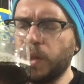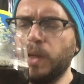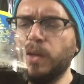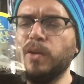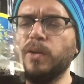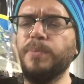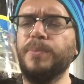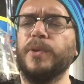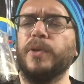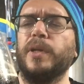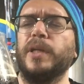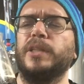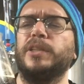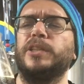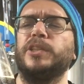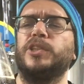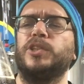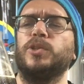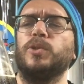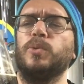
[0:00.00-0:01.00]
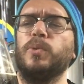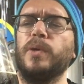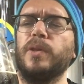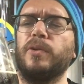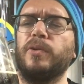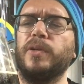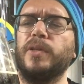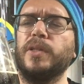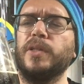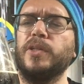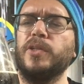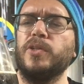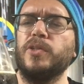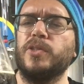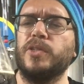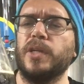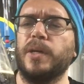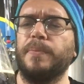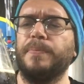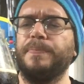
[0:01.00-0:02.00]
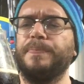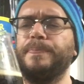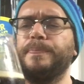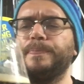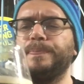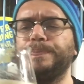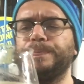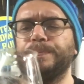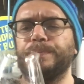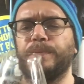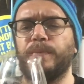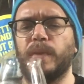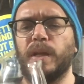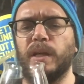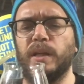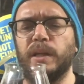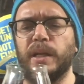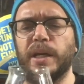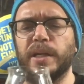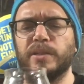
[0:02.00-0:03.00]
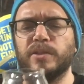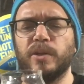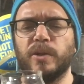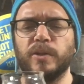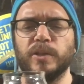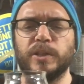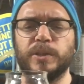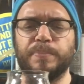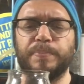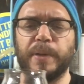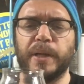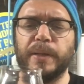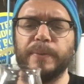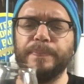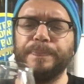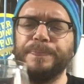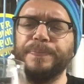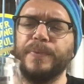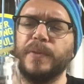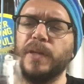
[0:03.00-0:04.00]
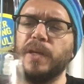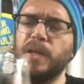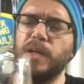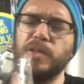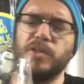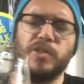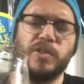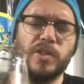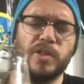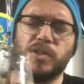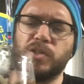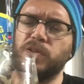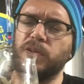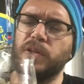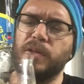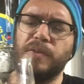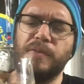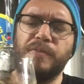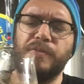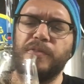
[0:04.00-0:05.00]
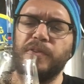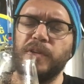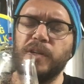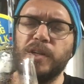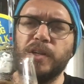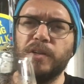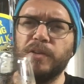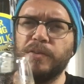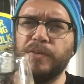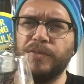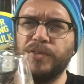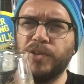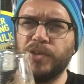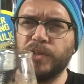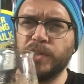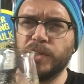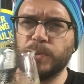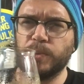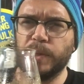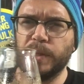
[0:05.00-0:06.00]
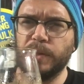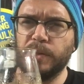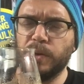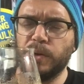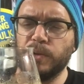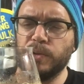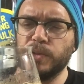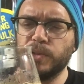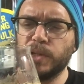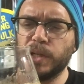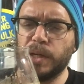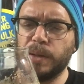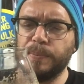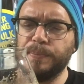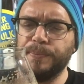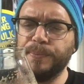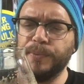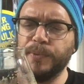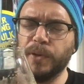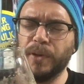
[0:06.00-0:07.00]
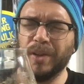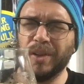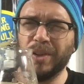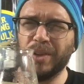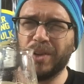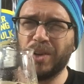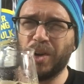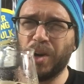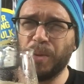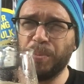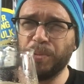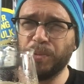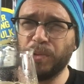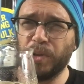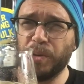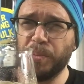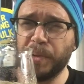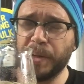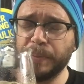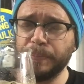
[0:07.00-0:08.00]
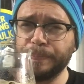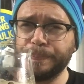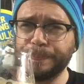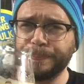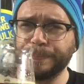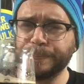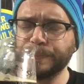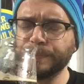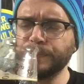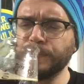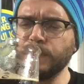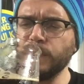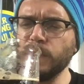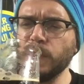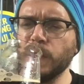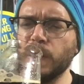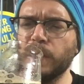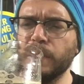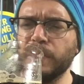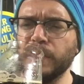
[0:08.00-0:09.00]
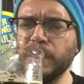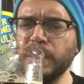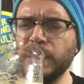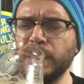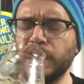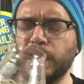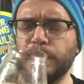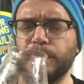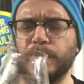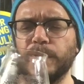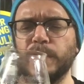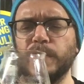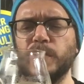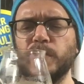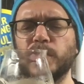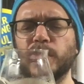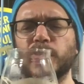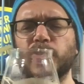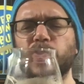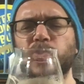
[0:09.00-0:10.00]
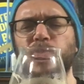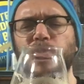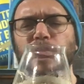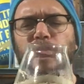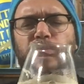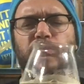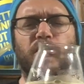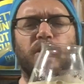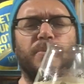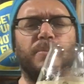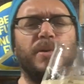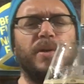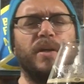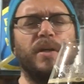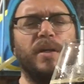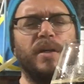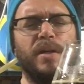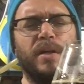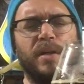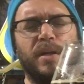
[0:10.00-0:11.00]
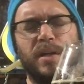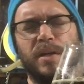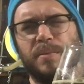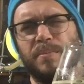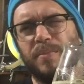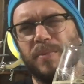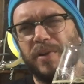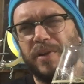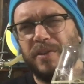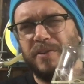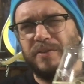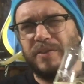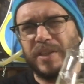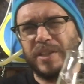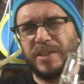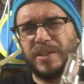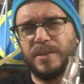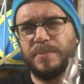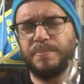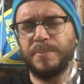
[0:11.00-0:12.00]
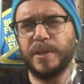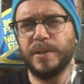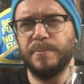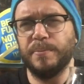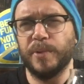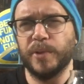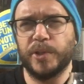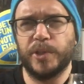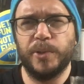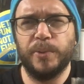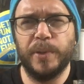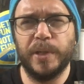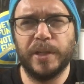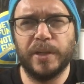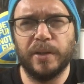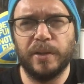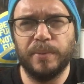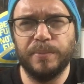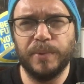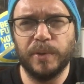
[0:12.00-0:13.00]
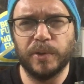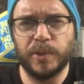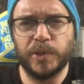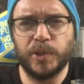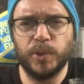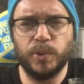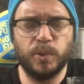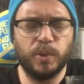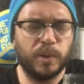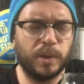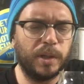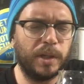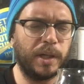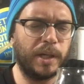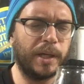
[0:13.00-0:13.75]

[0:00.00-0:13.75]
and I'm not actually sure whether he did use lactose, but it's just got a very, very sweet nose. Not a lot of hop aroma, I think he ended up using a New Zealand hop. Might have actually been Motueka, I'm not sure.